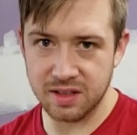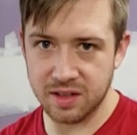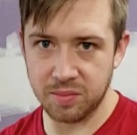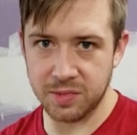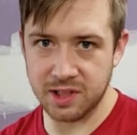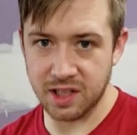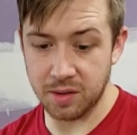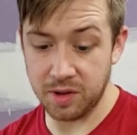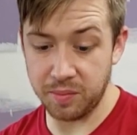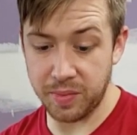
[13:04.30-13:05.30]
some
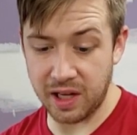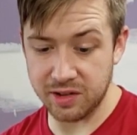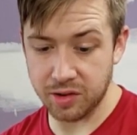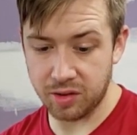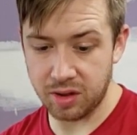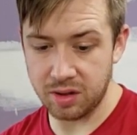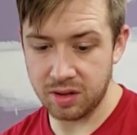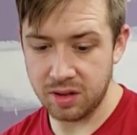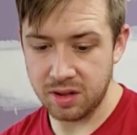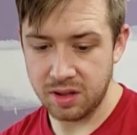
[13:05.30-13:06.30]
cinnamon basil
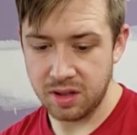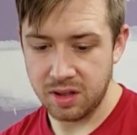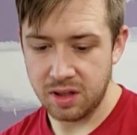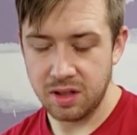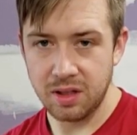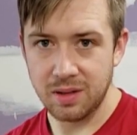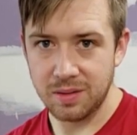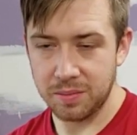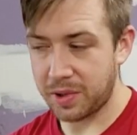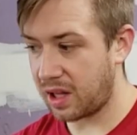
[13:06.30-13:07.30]

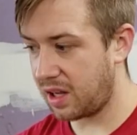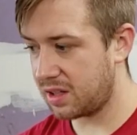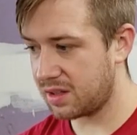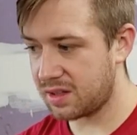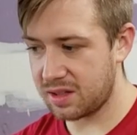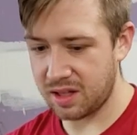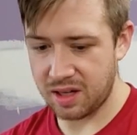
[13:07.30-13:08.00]
plants,